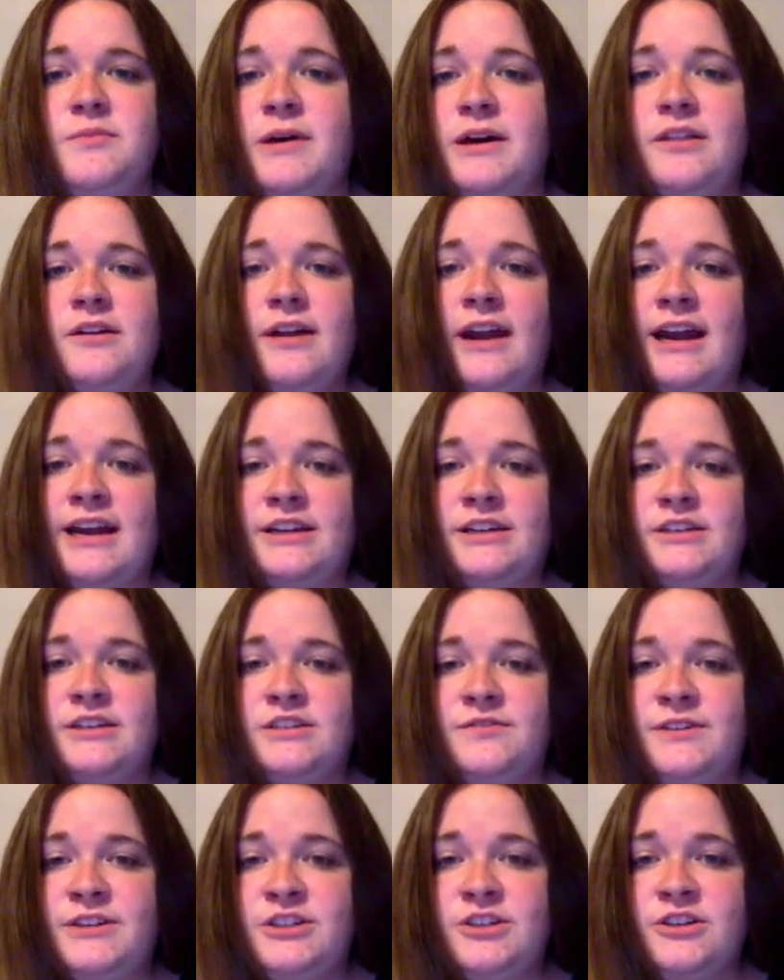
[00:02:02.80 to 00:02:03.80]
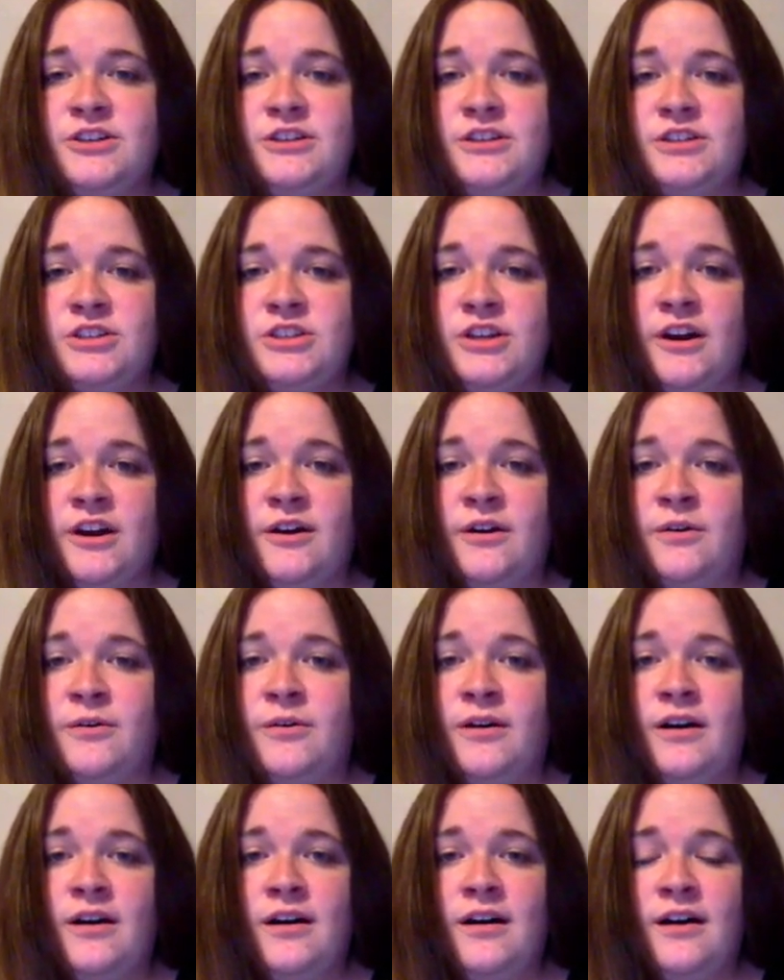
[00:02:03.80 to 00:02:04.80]
other actors featured in the show
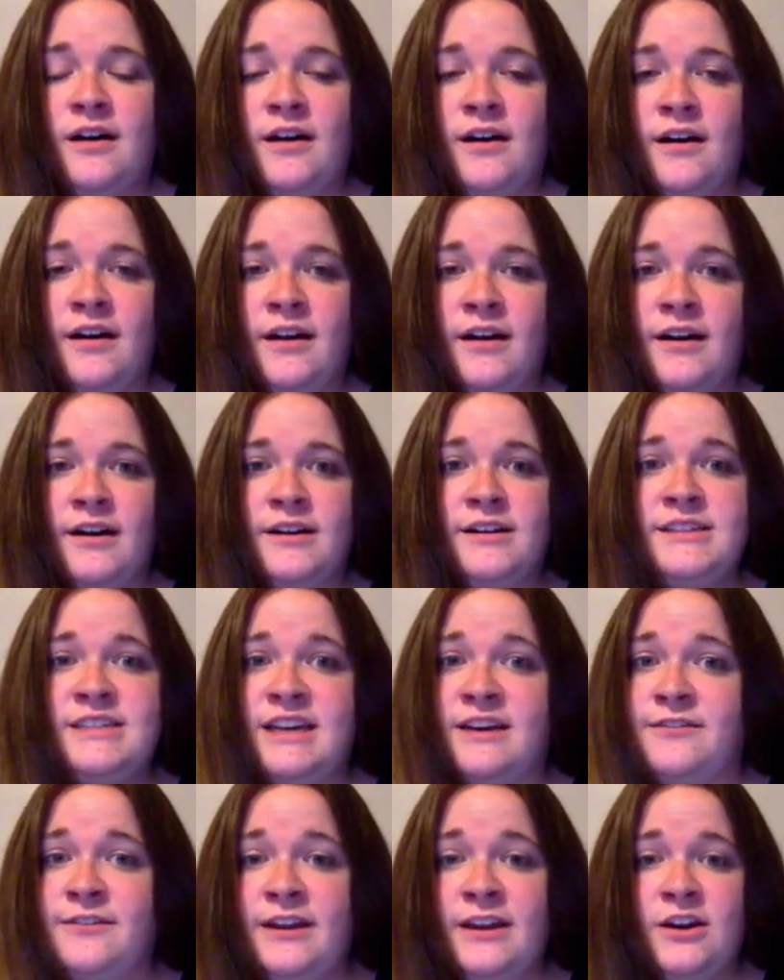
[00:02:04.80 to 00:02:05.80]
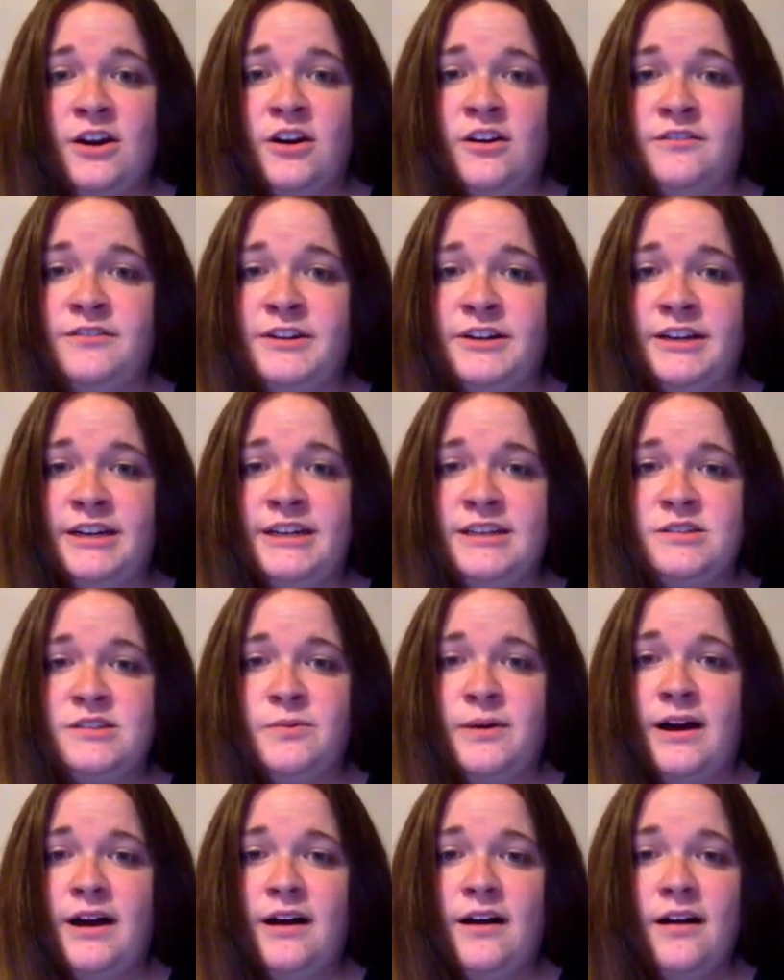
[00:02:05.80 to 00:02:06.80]
are deaf and hard of hearing as
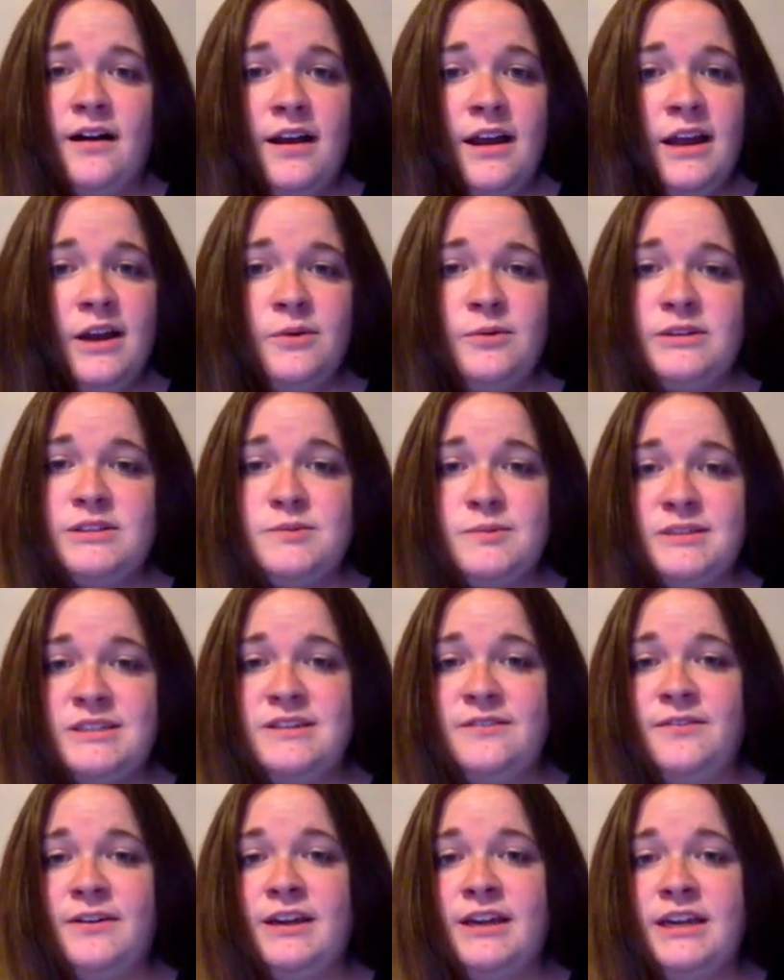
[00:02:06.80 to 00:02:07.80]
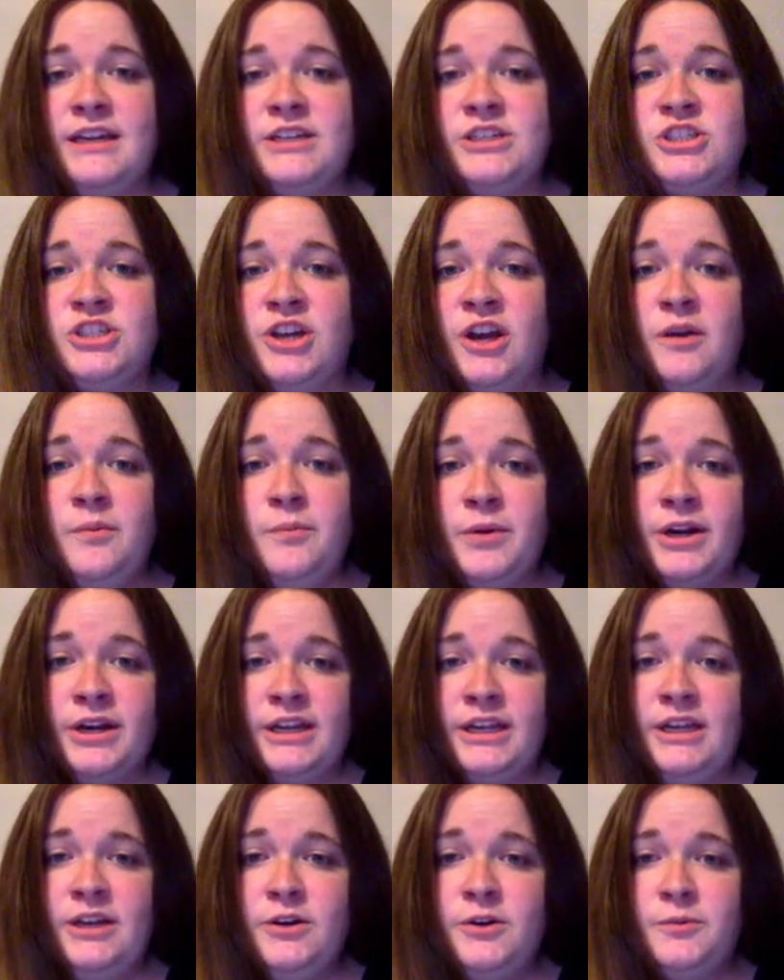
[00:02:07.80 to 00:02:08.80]
well. One specific is Sean
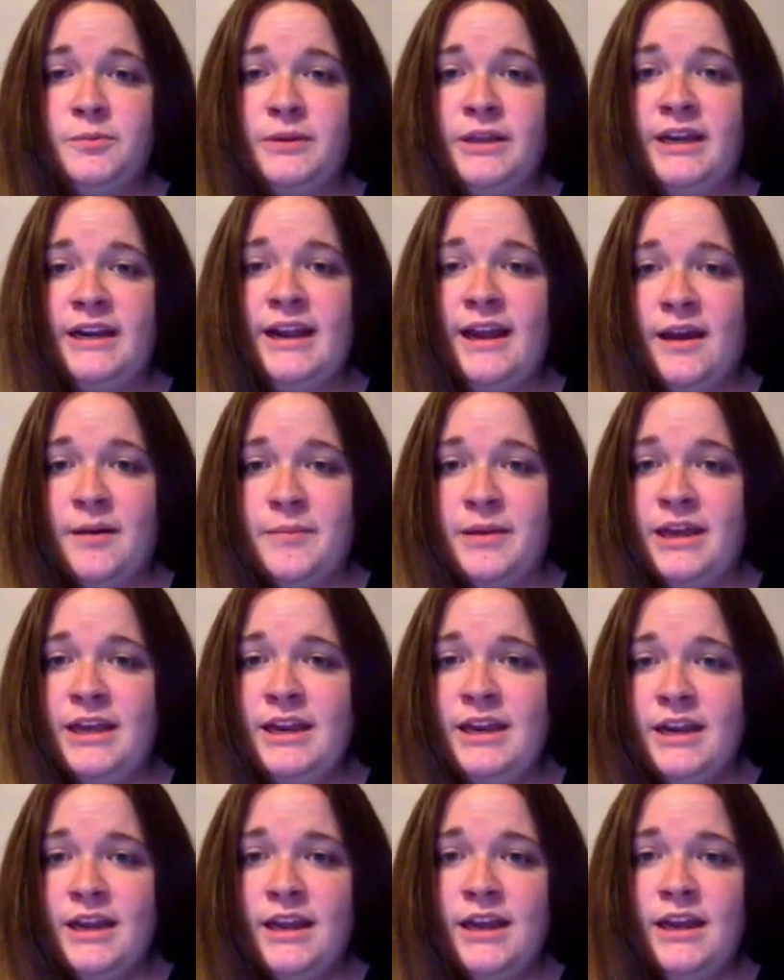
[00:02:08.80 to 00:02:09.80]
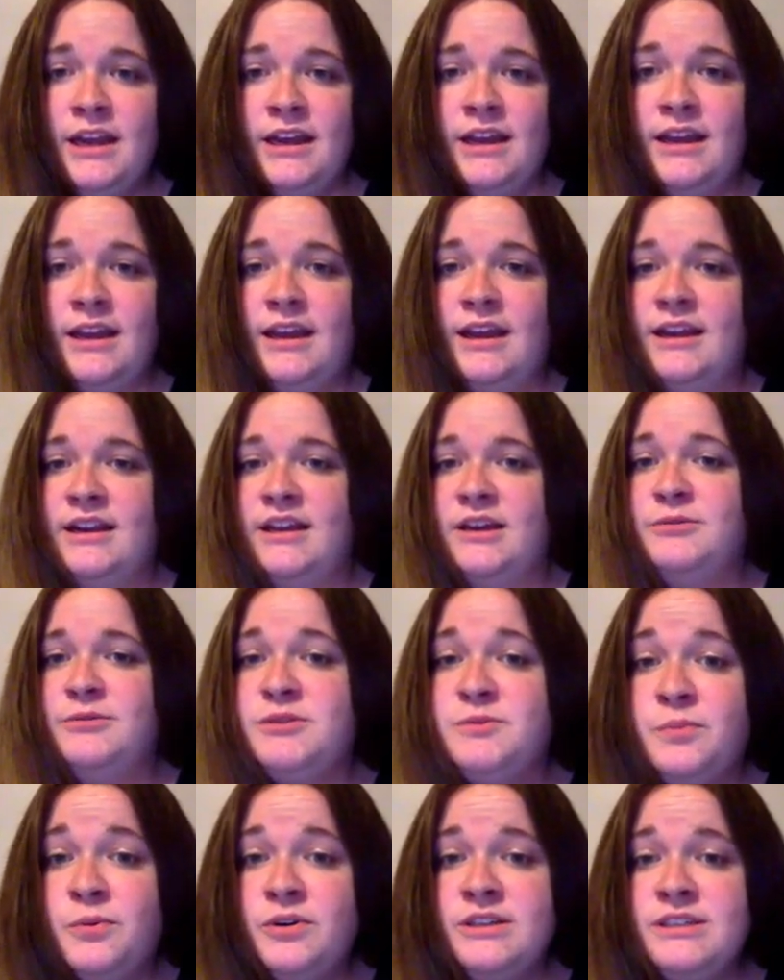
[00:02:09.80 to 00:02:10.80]
Berdy, who played Emmett, and he was
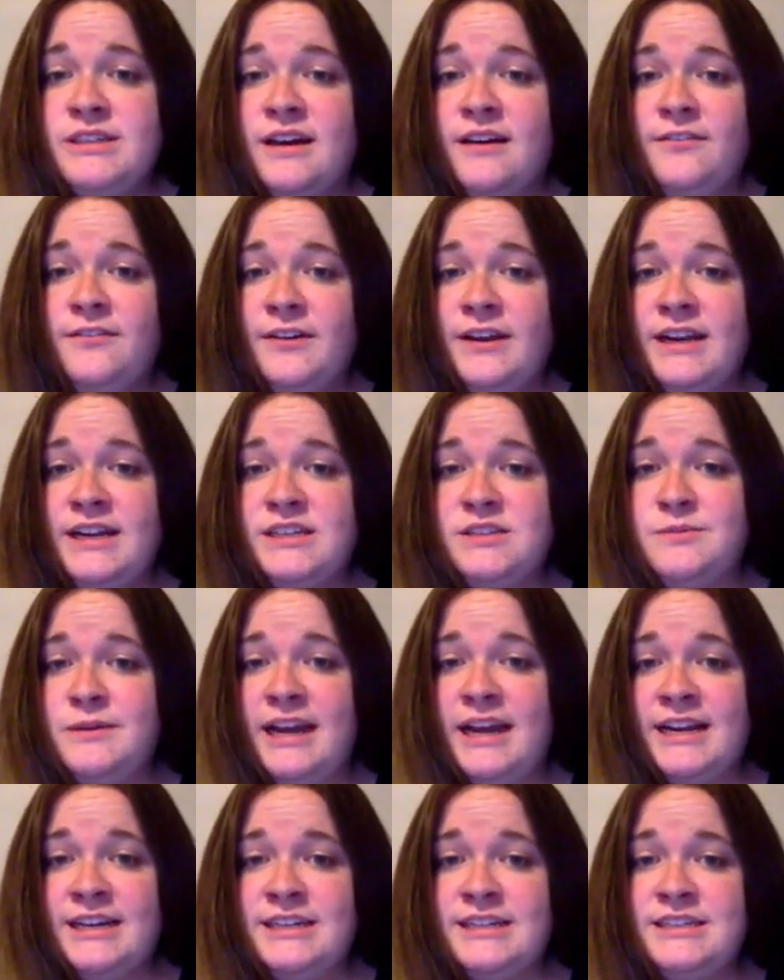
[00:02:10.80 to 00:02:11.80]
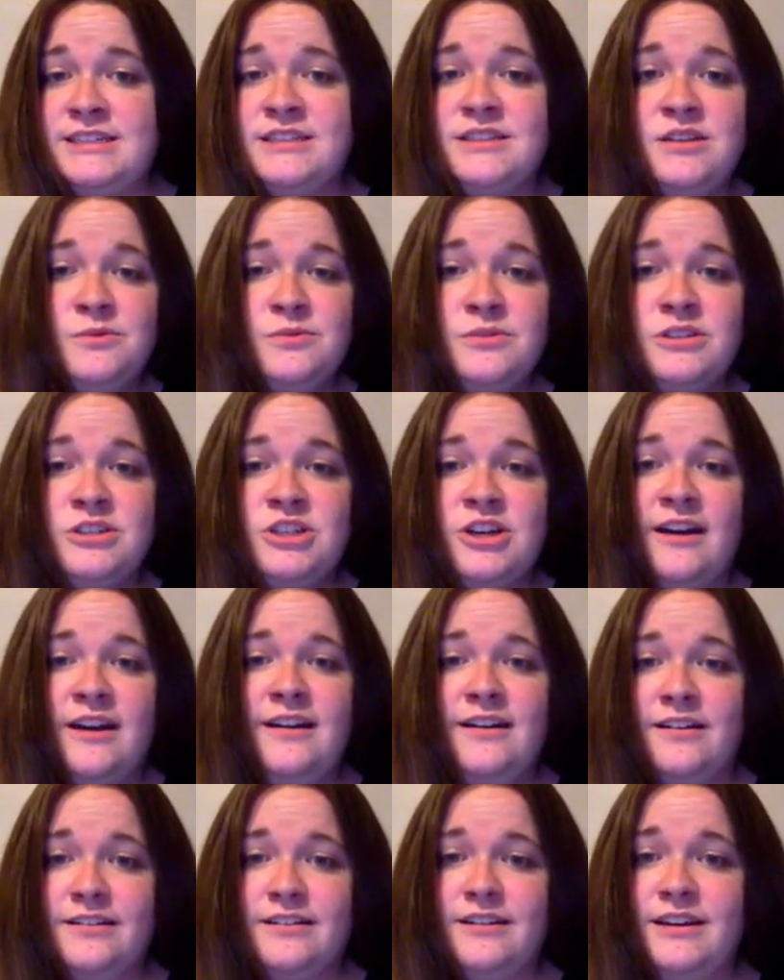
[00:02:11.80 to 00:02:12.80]
born deaf and has been acting since he was a
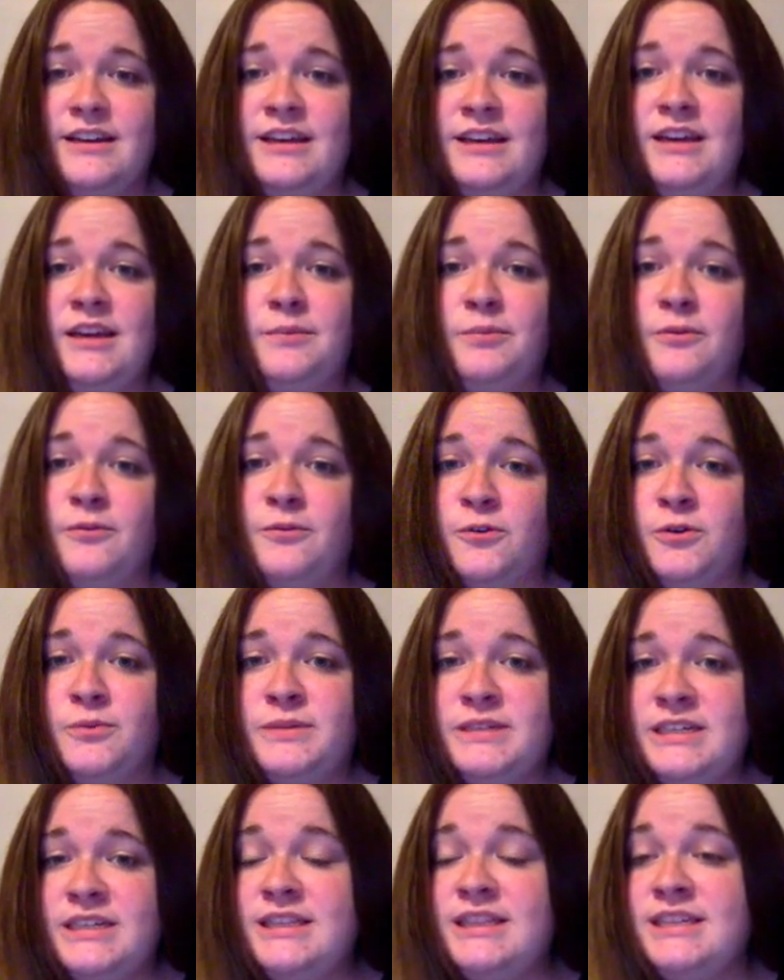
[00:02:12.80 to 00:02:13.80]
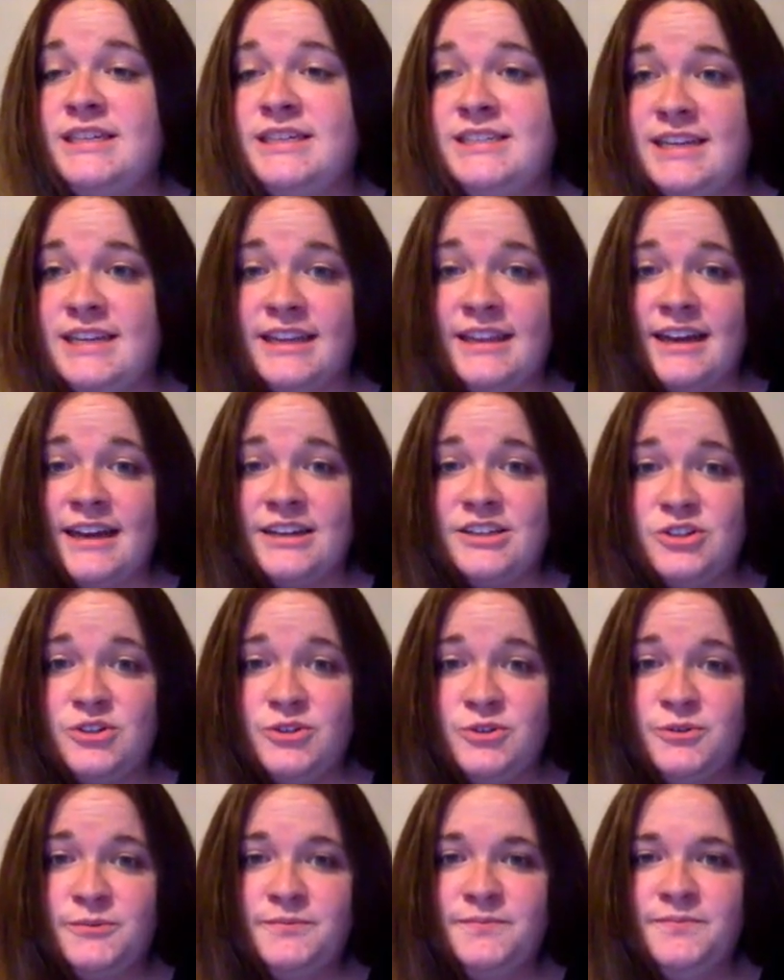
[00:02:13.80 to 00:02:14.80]
child. He performed in The Sandlot 2.